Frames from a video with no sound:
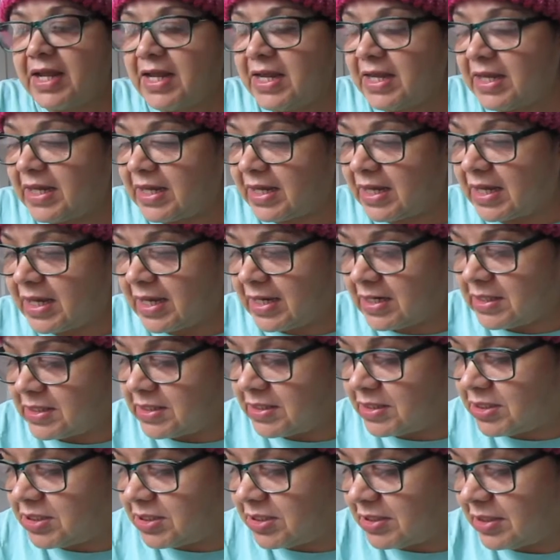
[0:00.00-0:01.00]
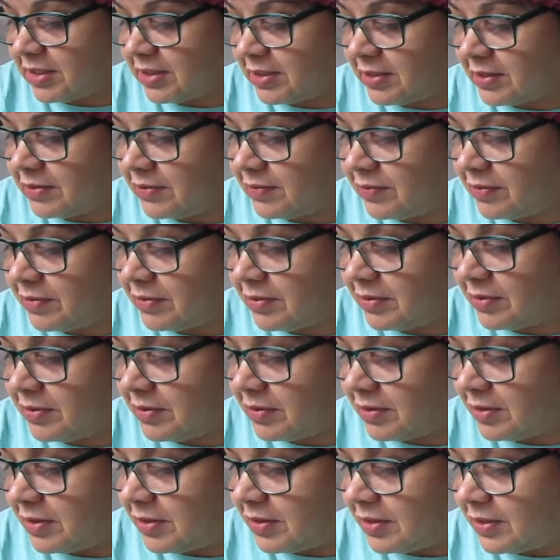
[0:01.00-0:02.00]
and
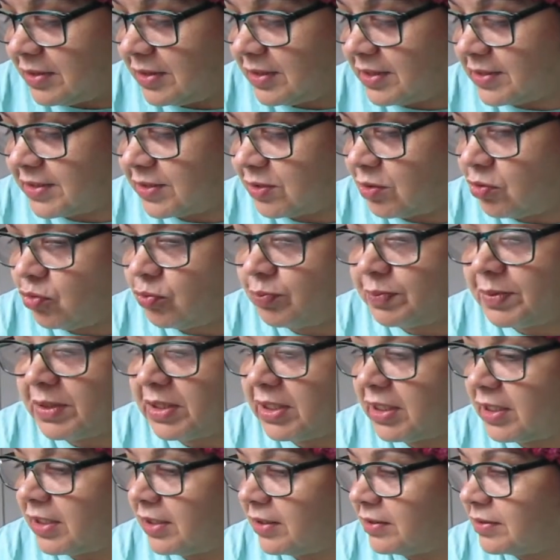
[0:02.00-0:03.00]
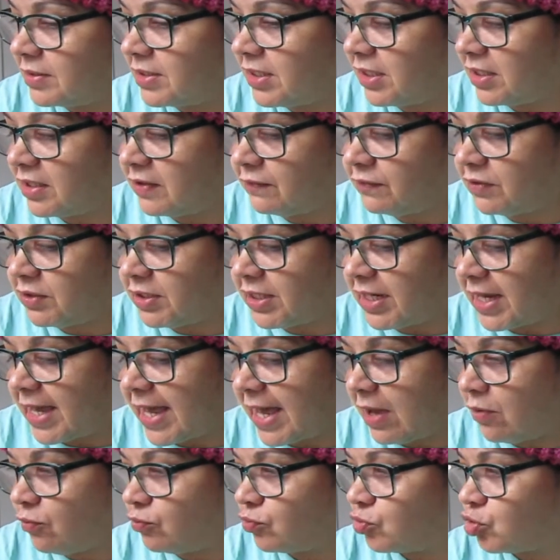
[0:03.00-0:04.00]
let's open it and take everything
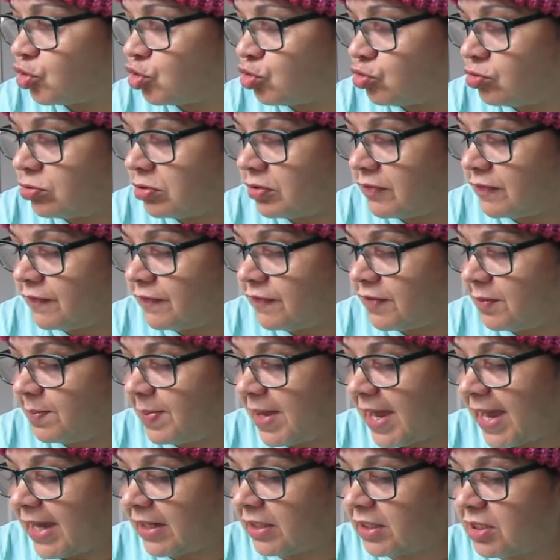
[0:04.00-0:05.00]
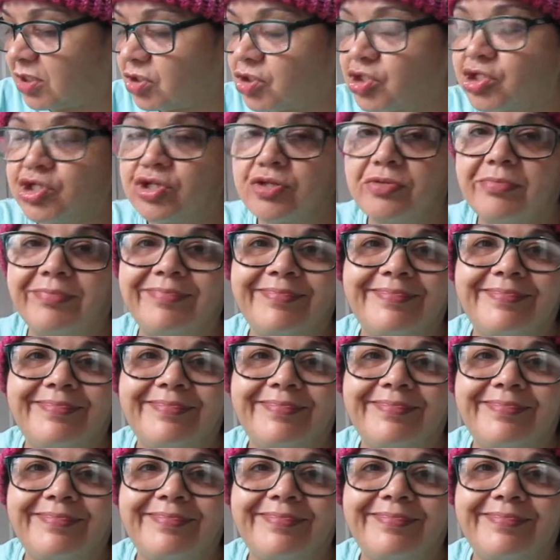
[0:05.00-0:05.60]
out of the package.